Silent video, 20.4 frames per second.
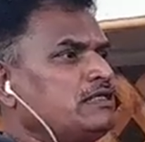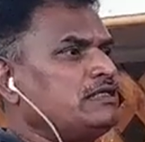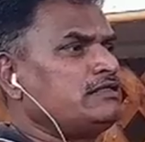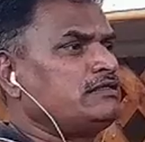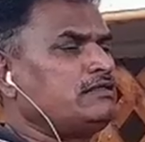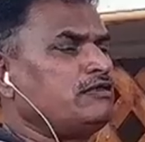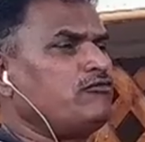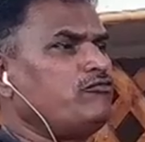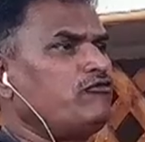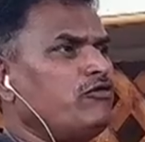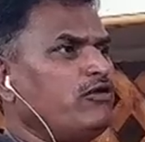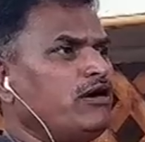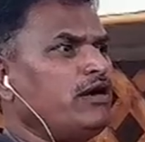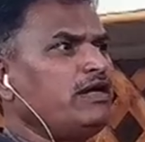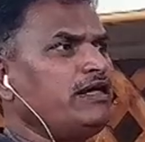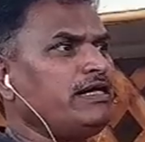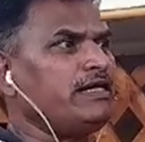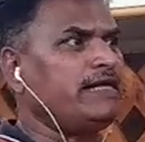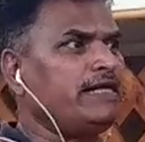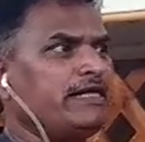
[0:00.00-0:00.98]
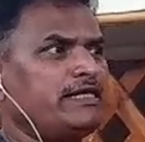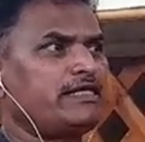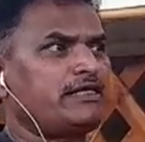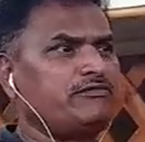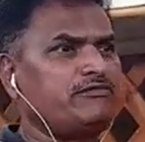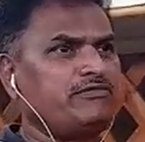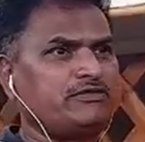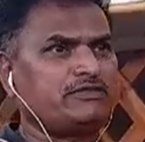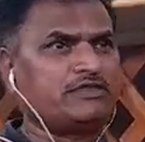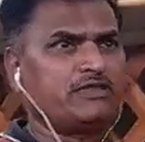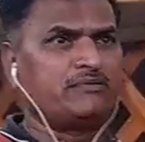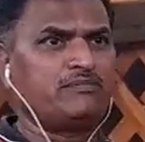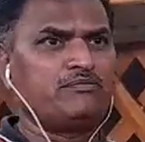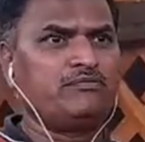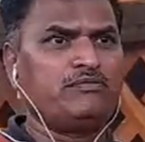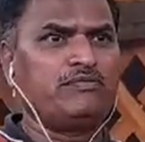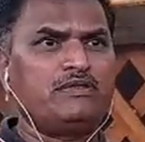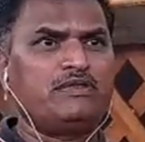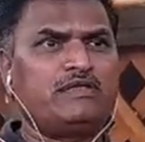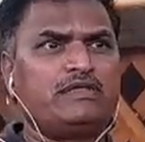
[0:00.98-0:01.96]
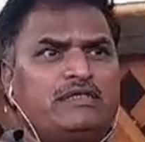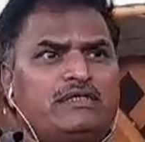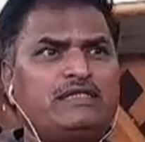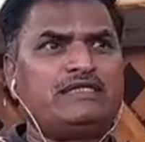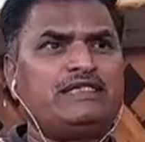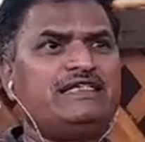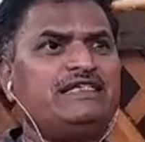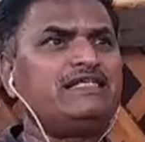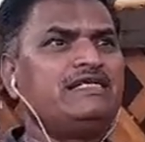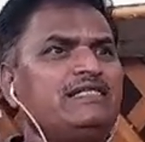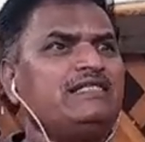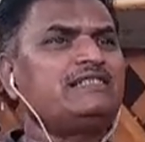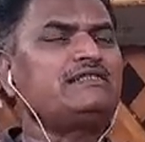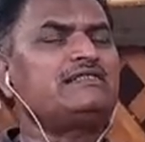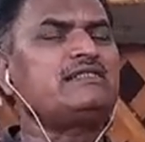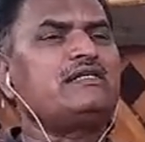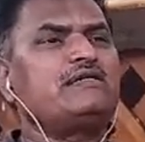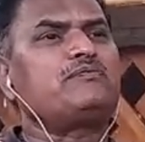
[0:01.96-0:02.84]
the word nativism is